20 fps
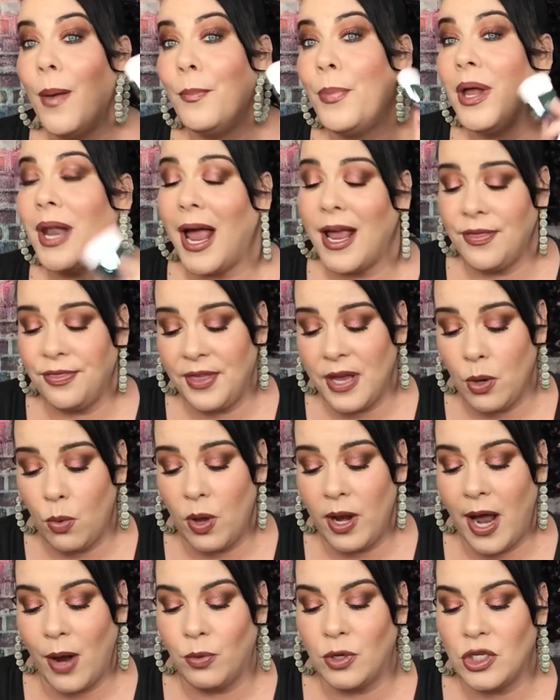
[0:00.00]
But I think
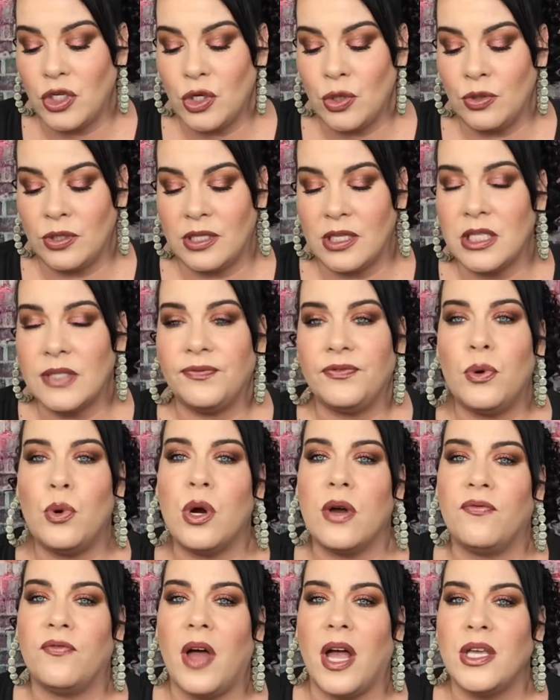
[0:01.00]
what I would use this
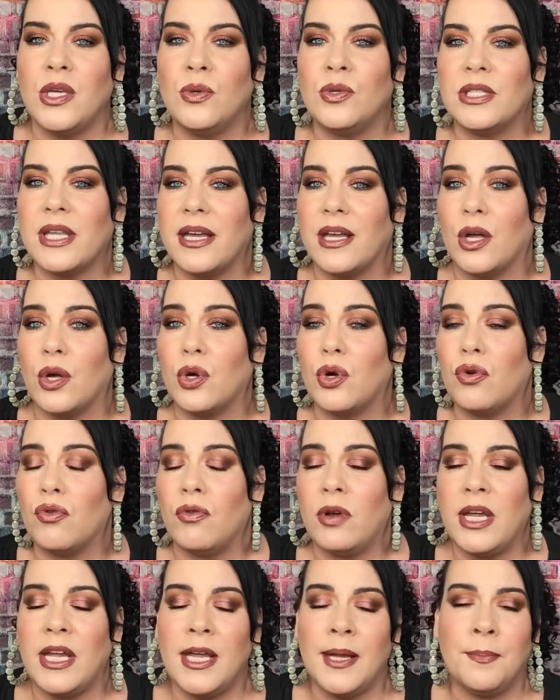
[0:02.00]
for, if I use like a
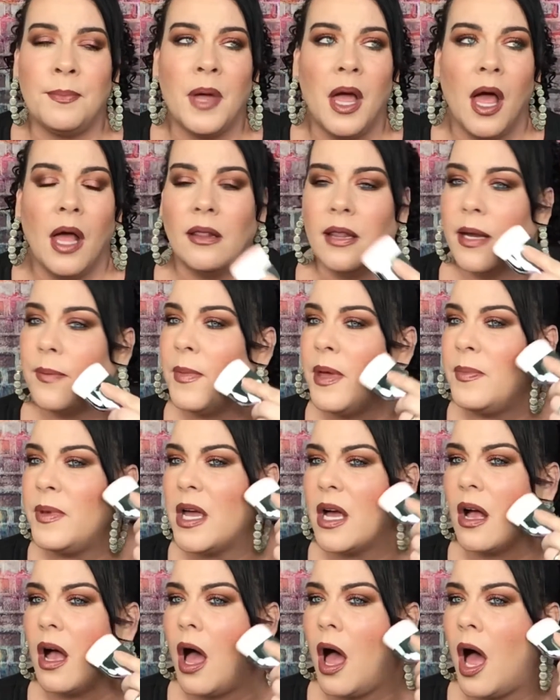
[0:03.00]
cream, like
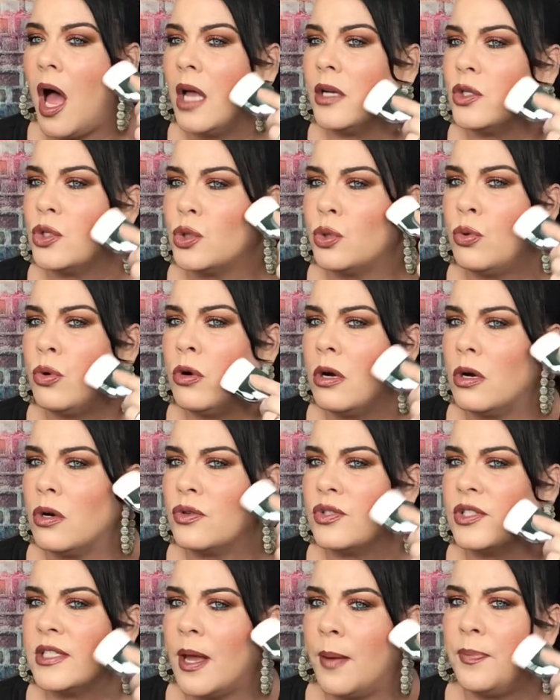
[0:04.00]
maybe a contour
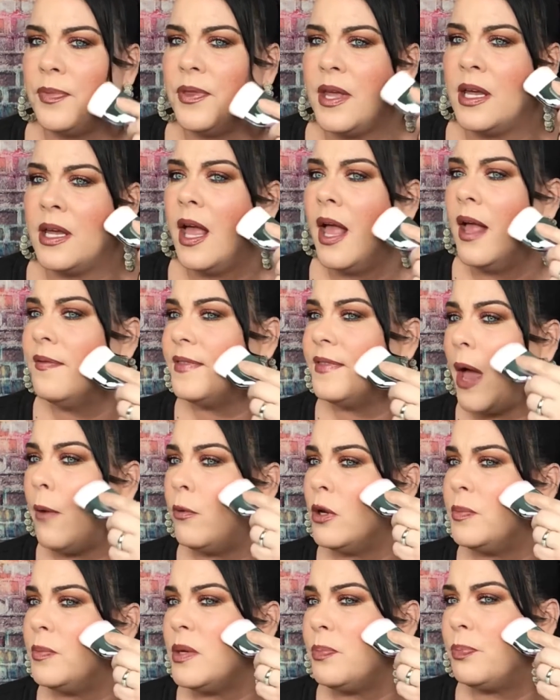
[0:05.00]
or something,
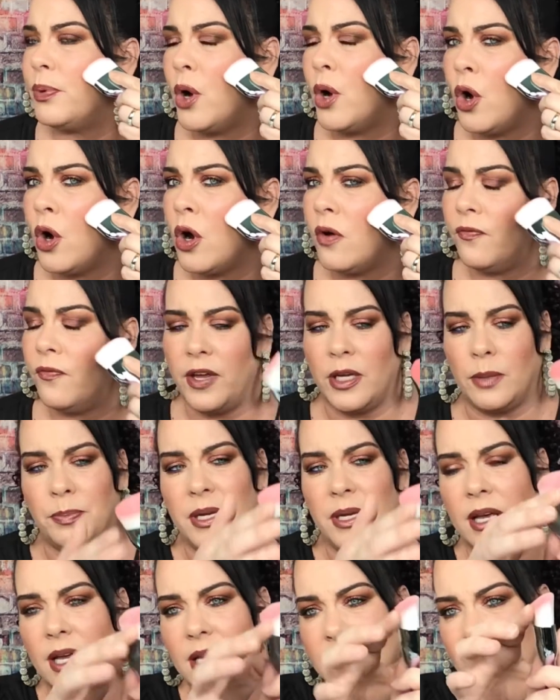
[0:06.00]
that would be perfect
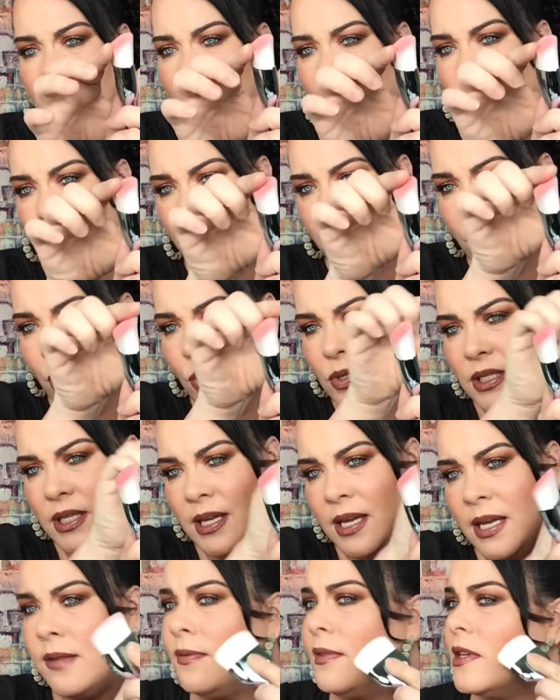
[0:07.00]
because how it goes
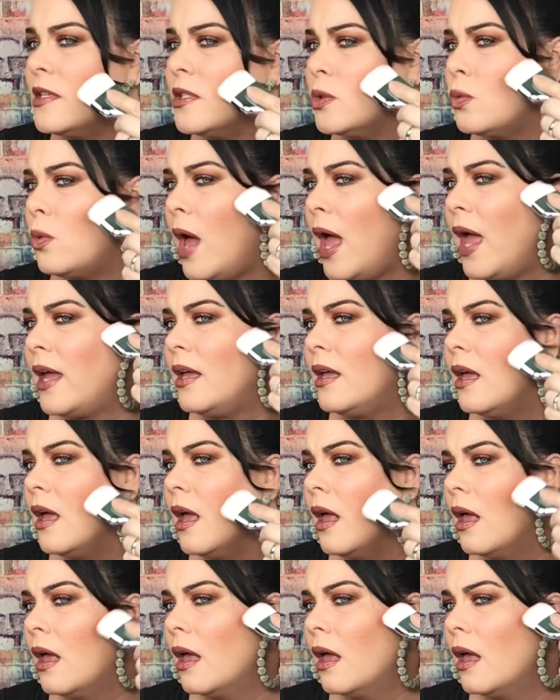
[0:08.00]
in this way,